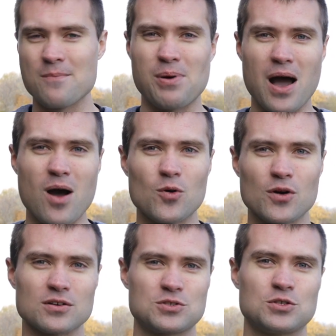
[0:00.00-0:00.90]

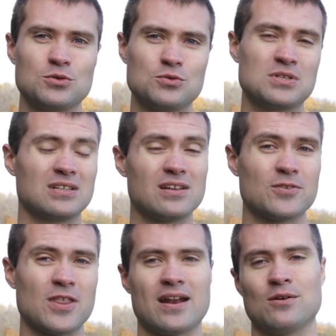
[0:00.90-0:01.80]
power to
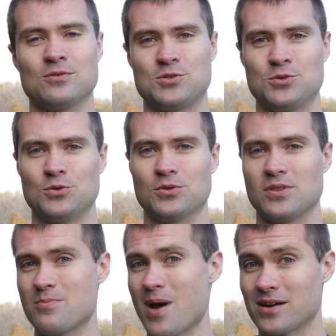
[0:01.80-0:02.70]
deliver that out to
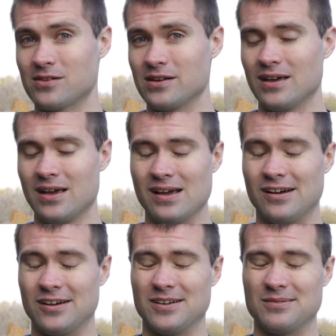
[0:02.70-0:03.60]
the battery
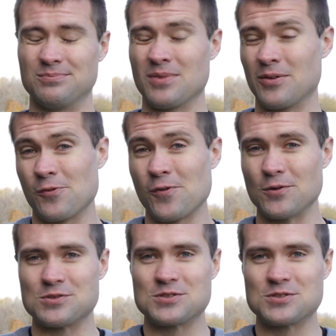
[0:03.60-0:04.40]
of your phone.